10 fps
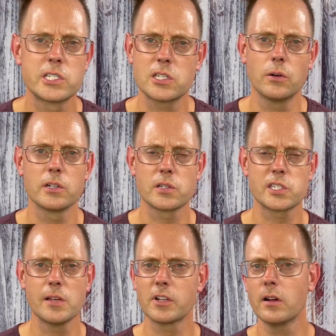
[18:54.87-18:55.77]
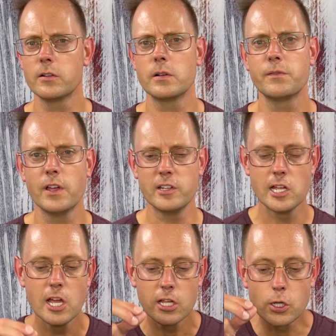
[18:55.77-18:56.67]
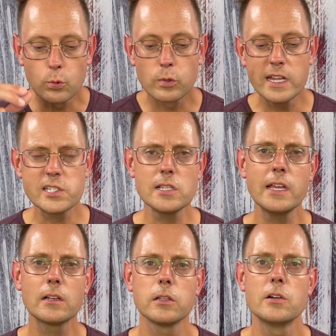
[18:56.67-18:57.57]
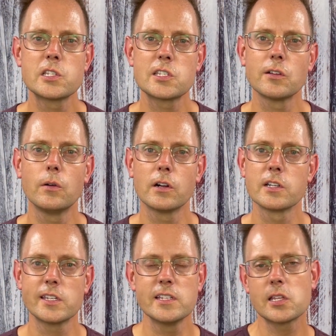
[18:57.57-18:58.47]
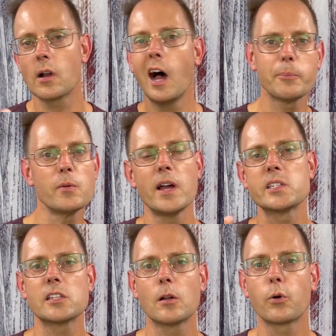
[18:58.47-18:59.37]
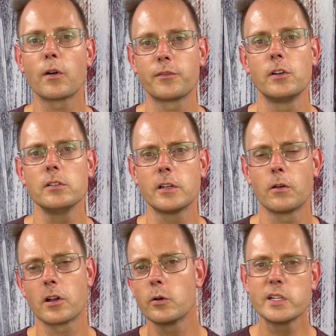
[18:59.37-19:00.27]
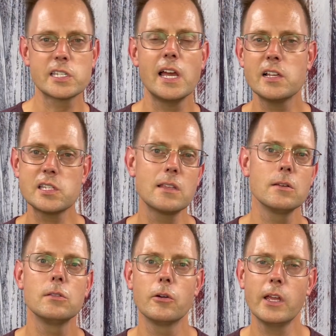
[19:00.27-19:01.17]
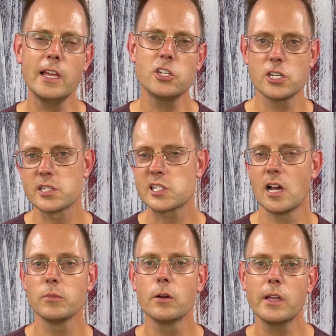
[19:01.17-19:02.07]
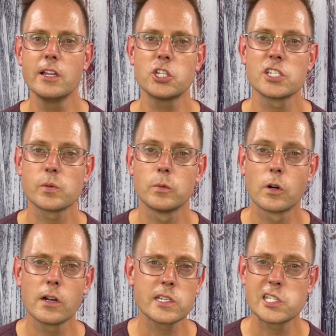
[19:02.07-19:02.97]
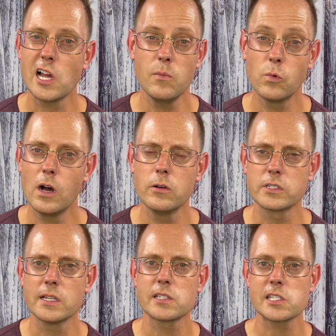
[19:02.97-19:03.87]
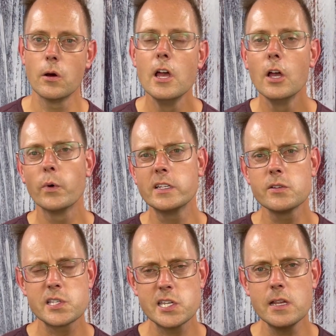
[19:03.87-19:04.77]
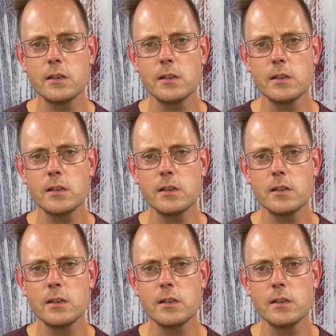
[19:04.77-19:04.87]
stores or something, 150. The reason they close stores is they're optimizing their portfolio. They're always testing new locations. Some locations will work, some won't. And so when you see